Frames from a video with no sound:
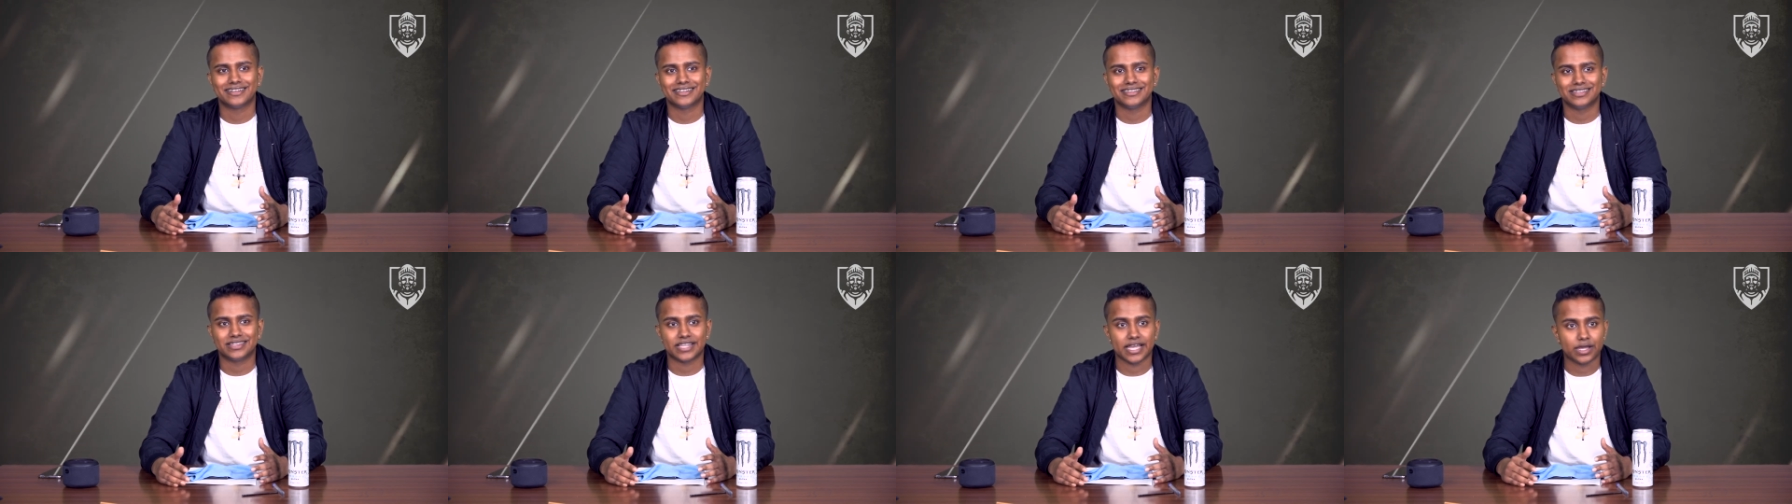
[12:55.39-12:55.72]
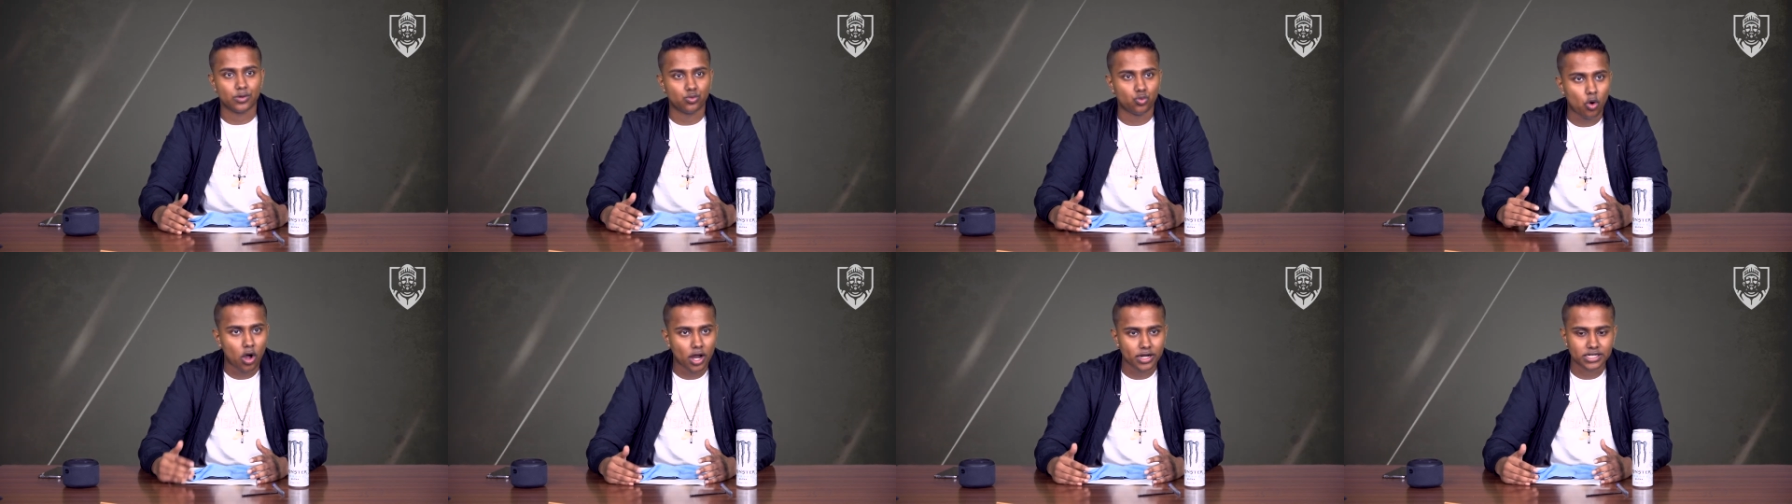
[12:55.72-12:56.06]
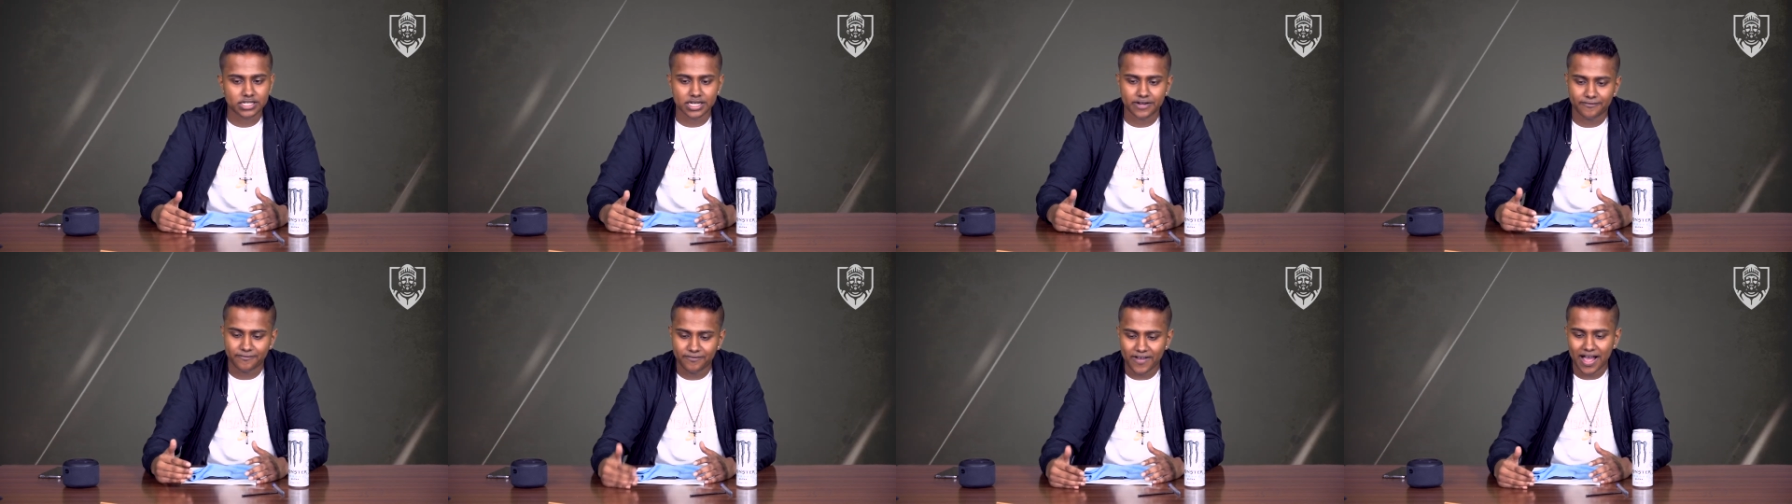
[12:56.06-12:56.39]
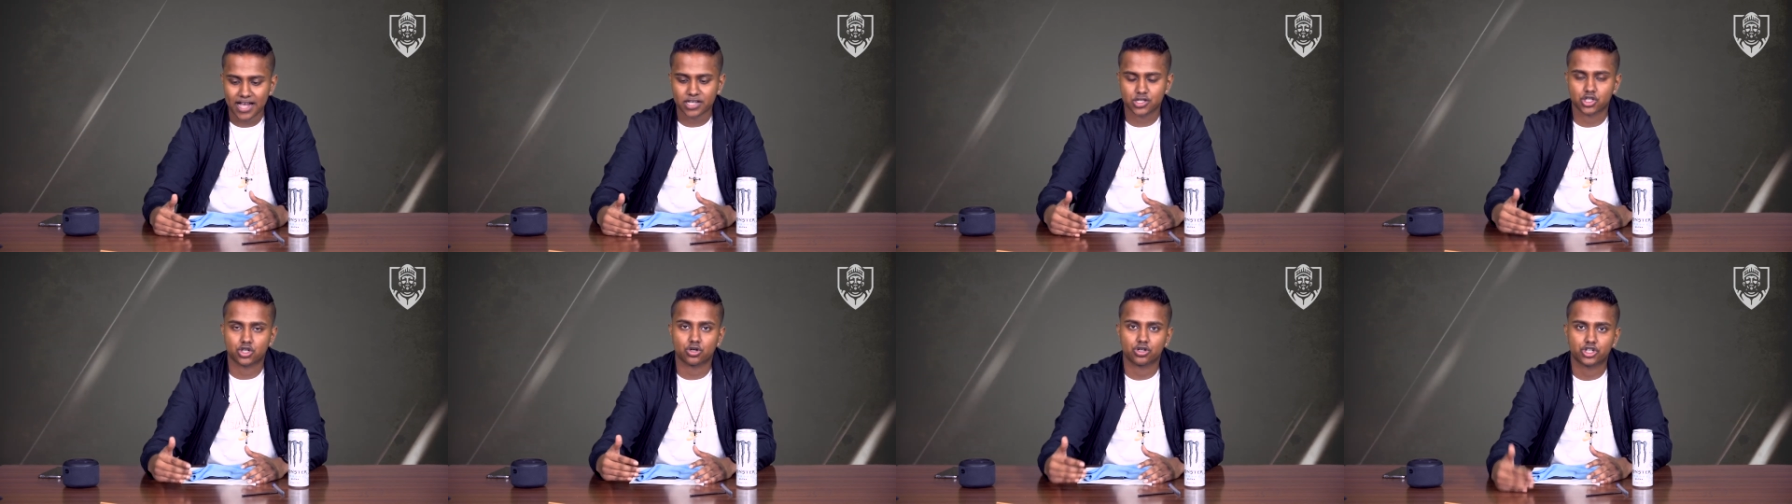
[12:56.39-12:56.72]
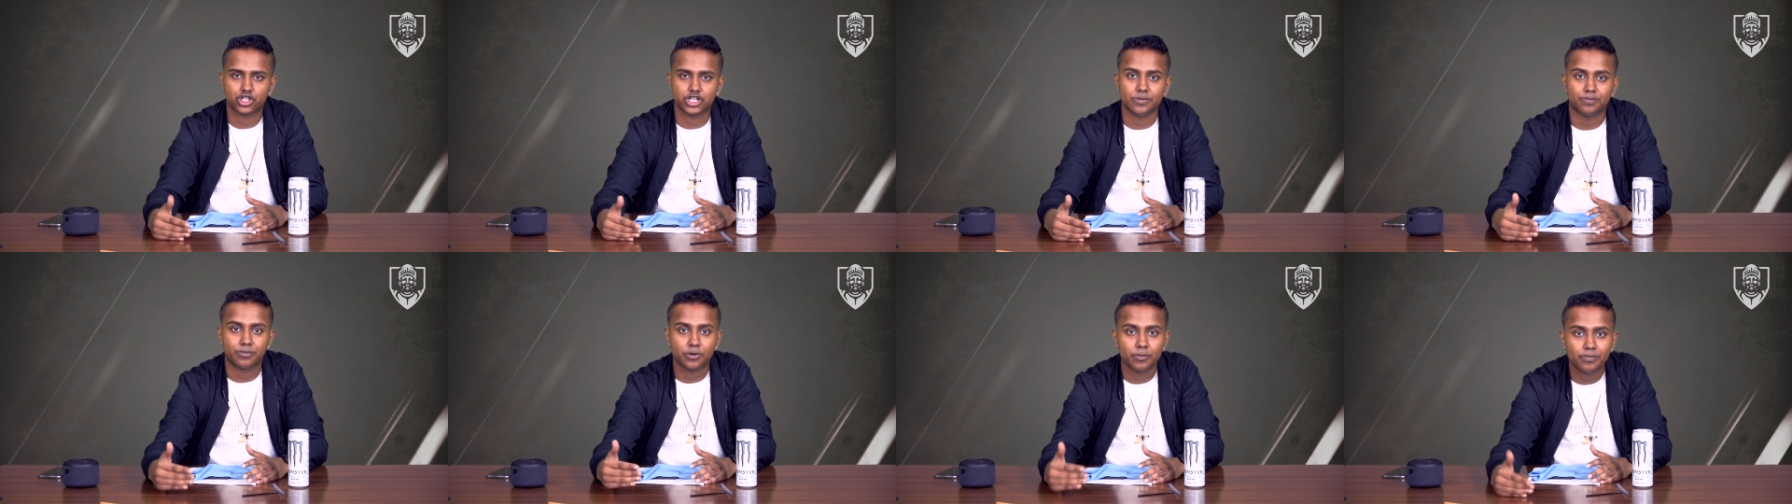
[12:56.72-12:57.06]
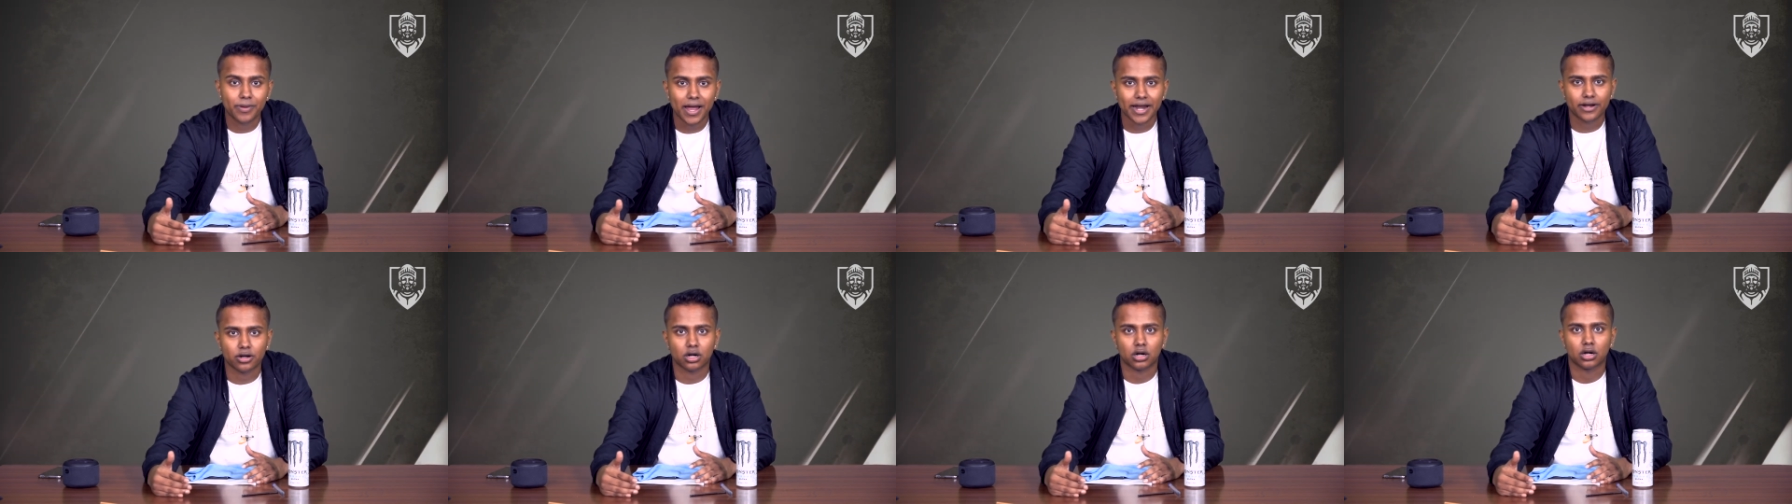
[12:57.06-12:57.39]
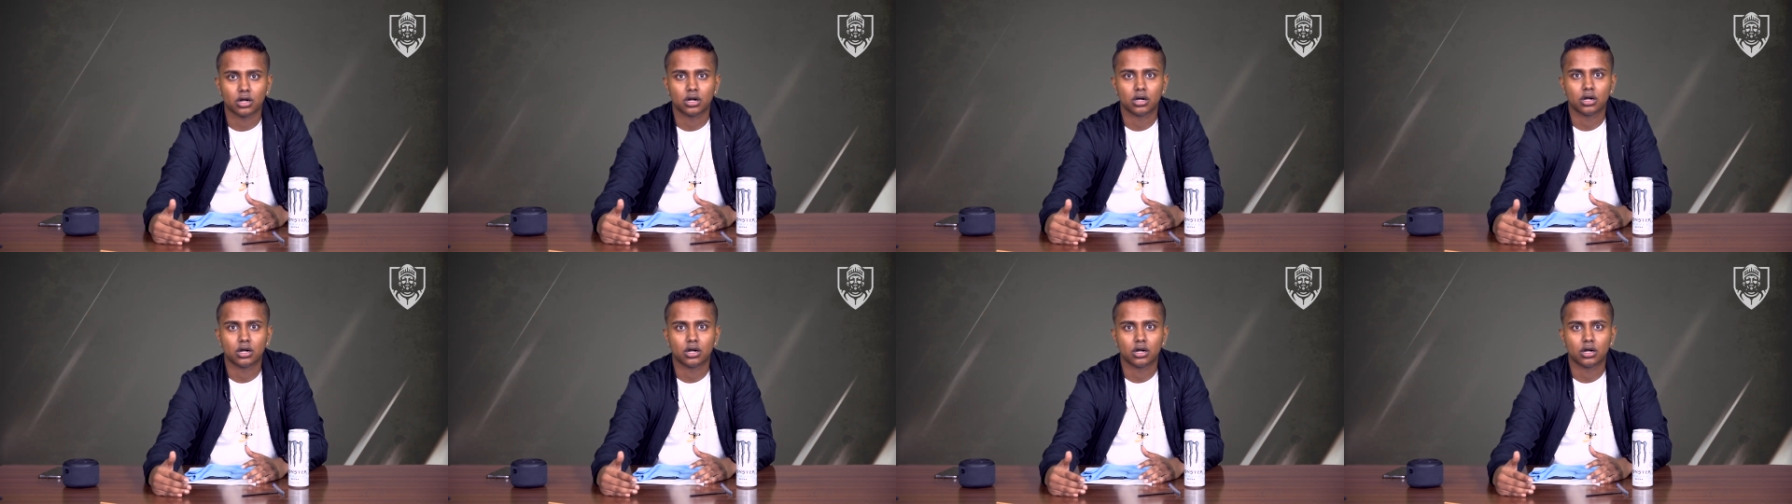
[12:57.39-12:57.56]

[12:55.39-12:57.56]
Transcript: They want it faster, cheaper, better.